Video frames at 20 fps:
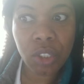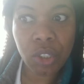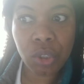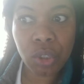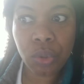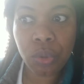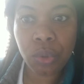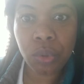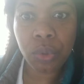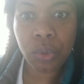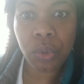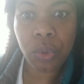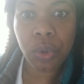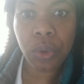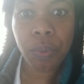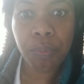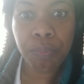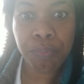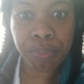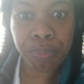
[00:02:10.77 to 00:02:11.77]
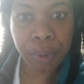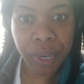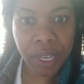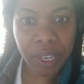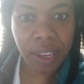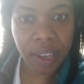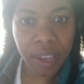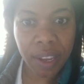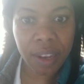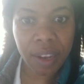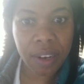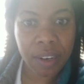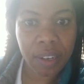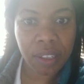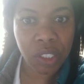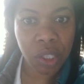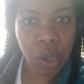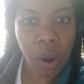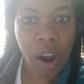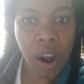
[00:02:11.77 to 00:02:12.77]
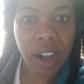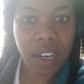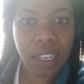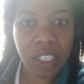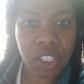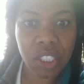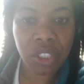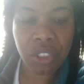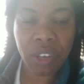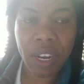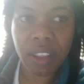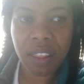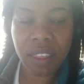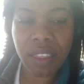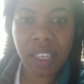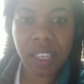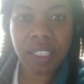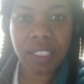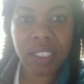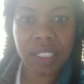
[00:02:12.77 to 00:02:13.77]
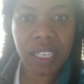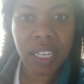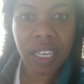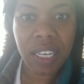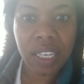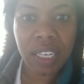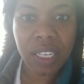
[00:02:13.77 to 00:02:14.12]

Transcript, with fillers: to bring in to orchestrate these